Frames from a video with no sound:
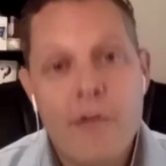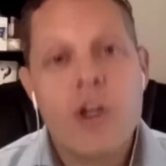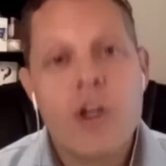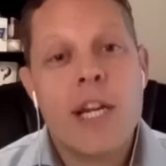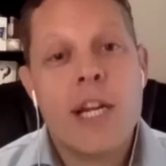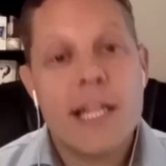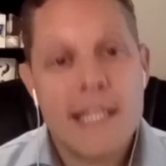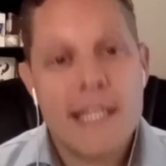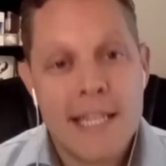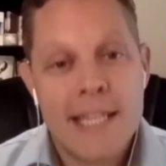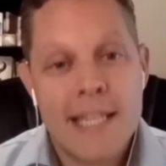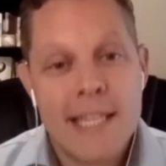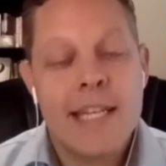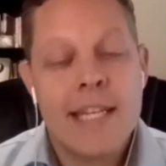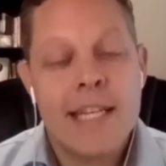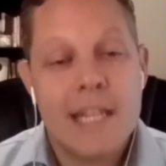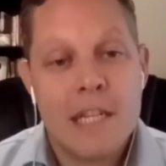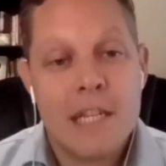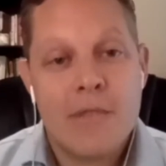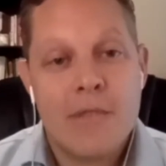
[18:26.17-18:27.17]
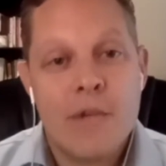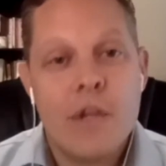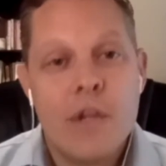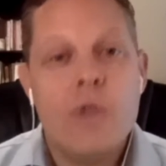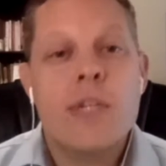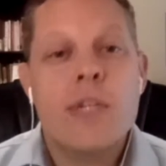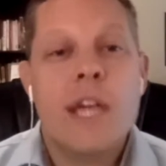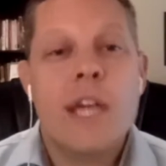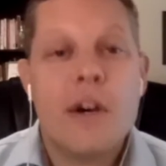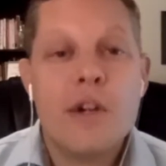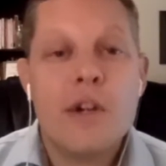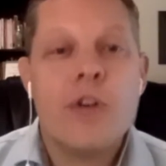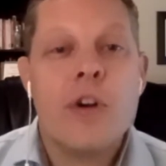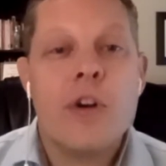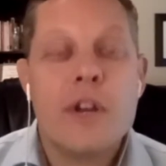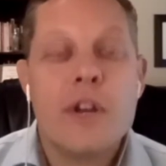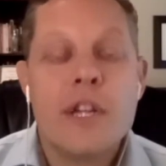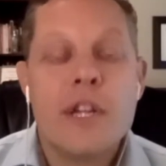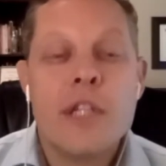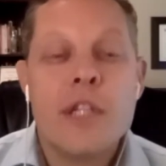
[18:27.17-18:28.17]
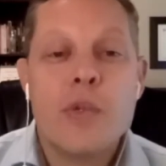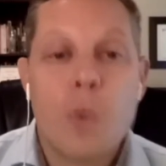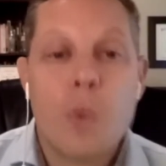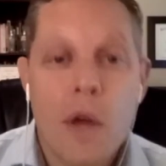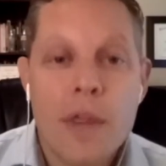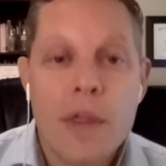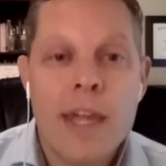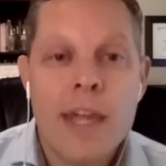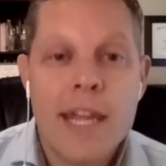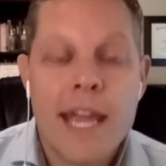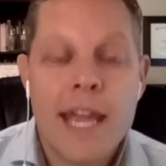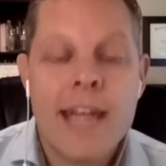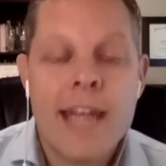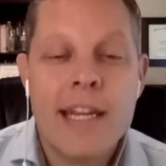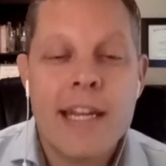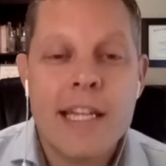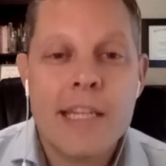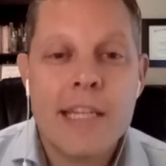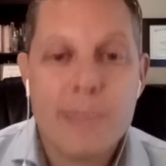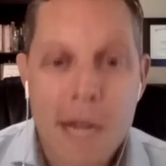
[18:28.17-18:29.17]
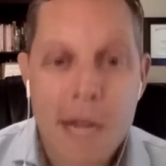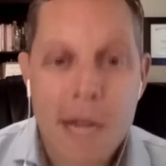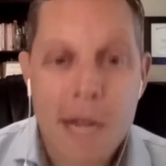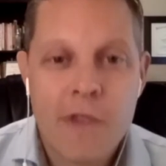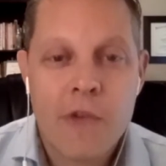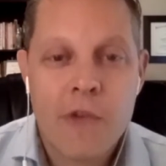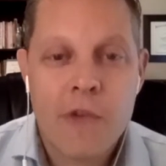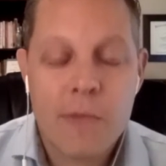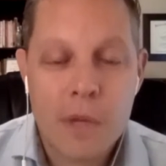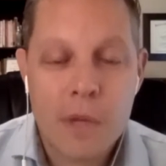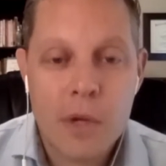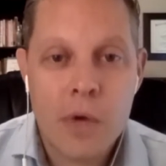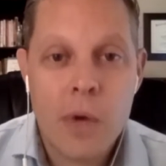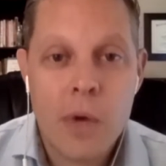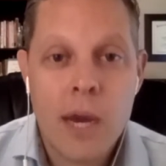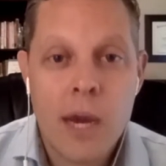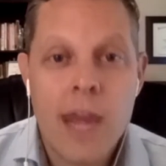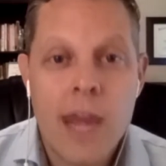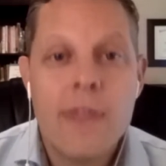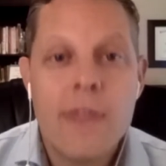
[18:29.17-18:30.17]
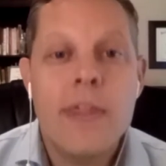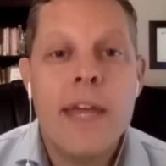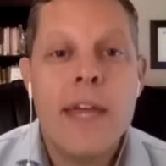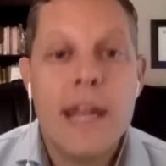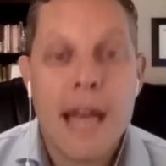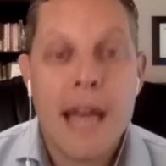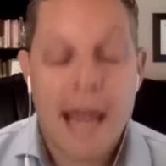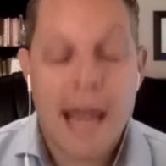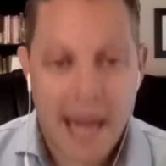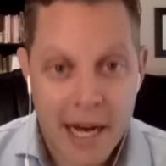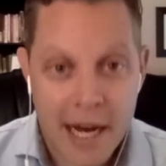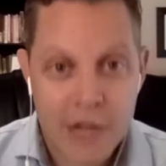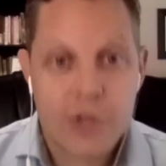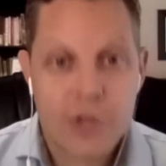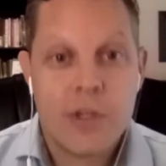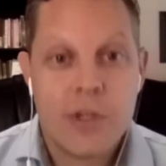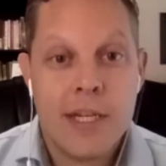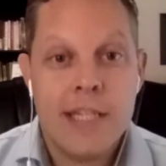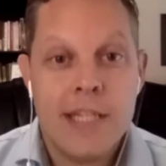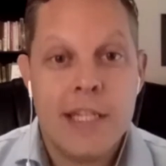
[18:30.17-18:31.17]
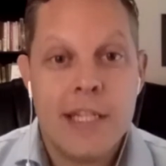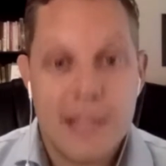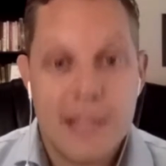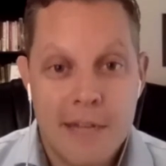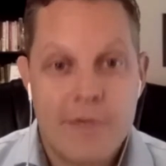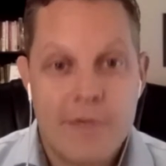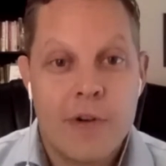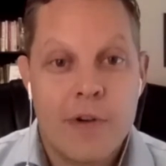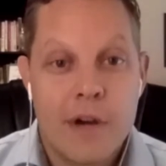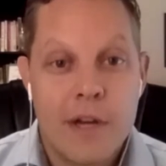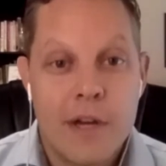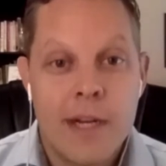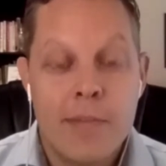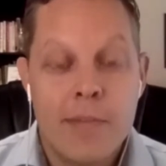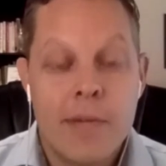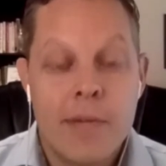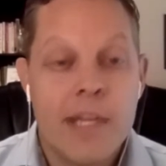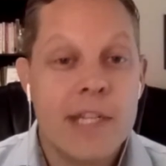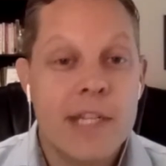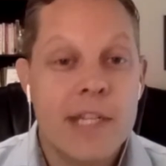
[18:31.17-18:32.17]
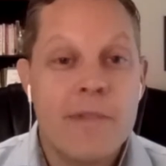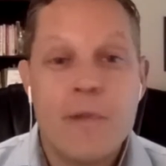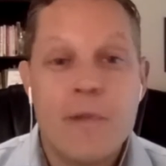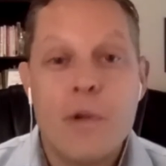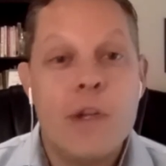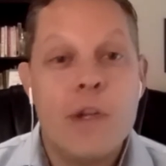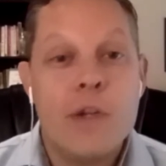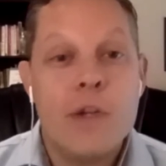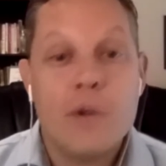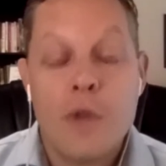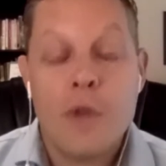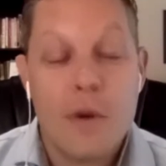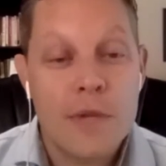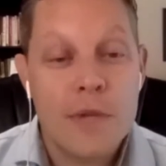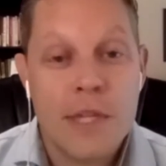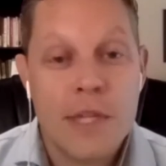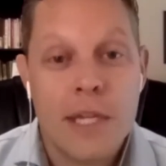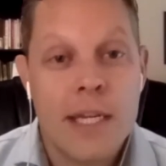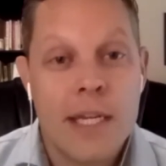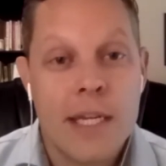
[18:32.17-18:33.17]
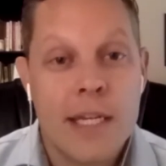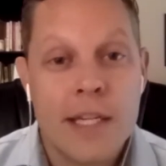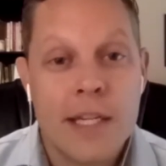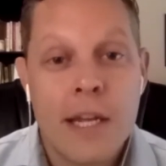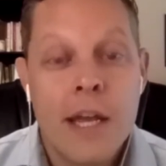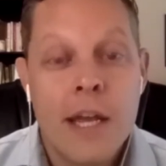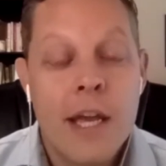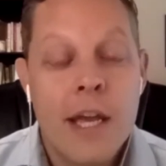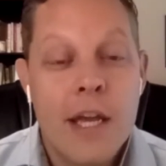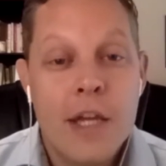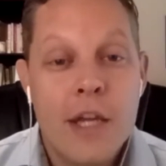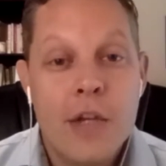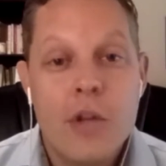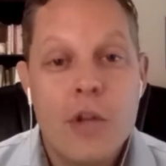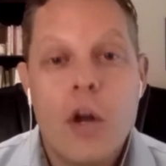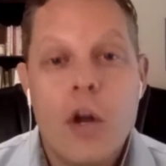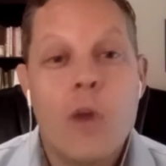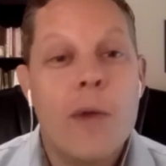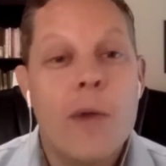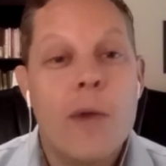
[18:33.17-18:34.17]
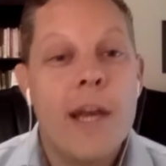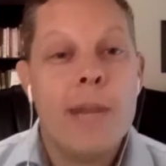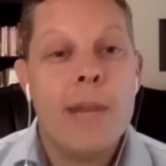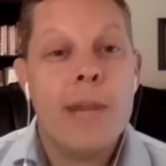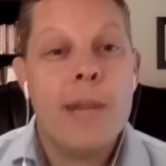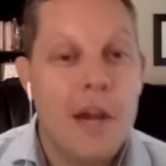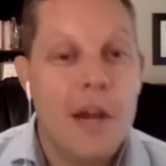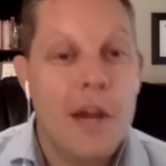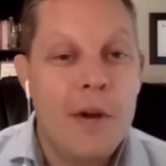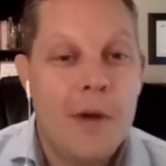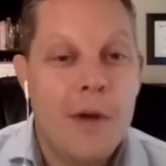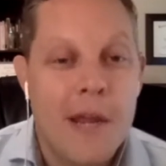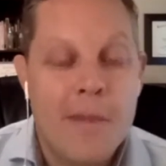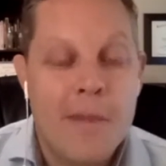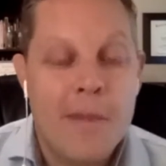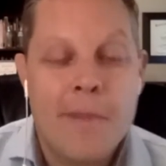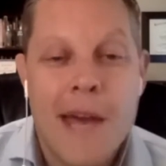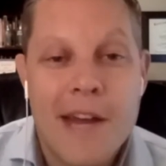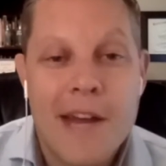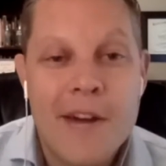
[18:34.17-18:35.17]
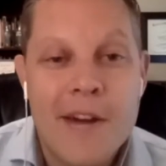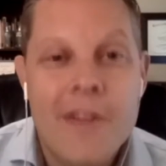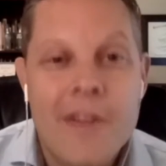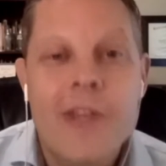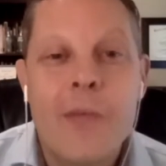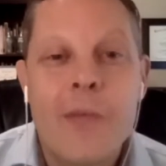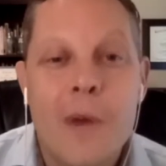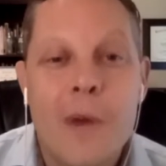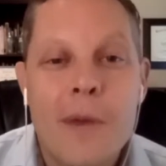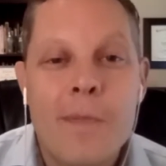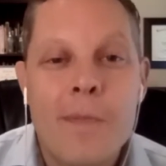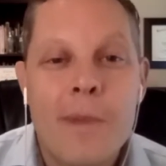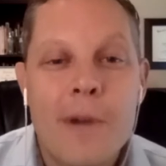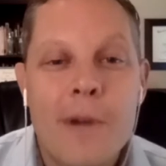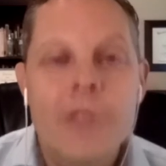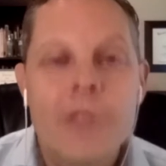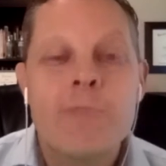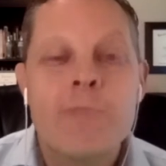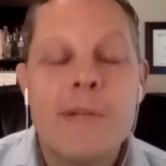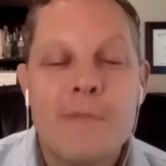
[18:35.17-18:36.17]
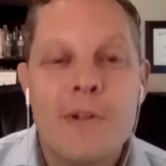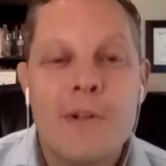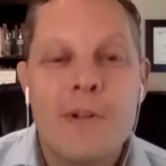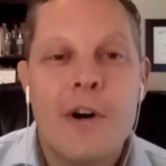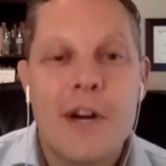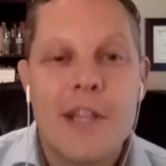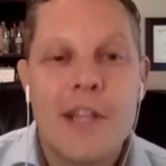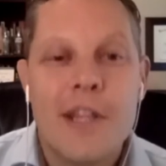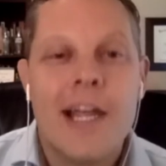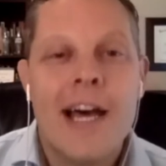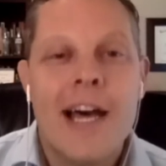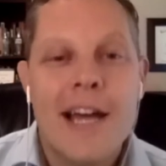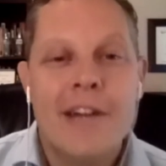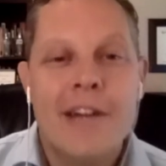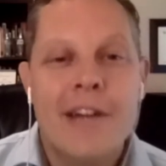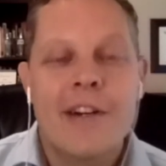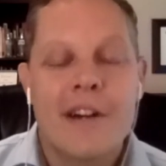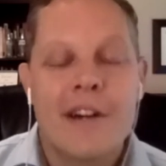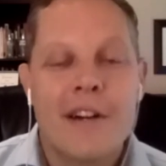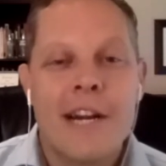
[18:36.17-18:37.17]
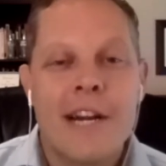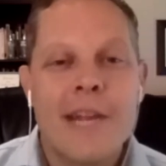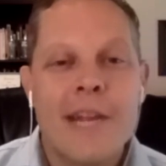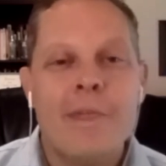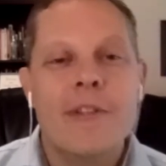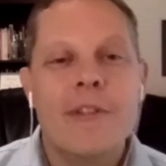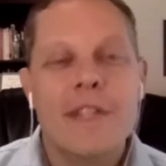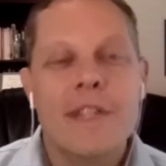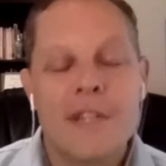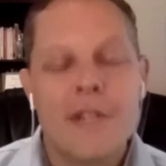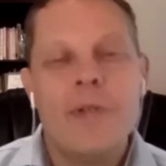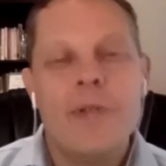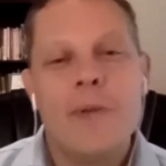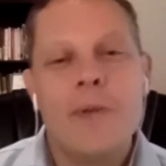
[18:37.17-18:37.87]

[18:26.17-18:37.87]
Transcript: consistent is for you, tell your audience what they can expect from you, and then actually deliver on it. Because if you can do those things, you'll already be doing better than what most people online are, are able to do.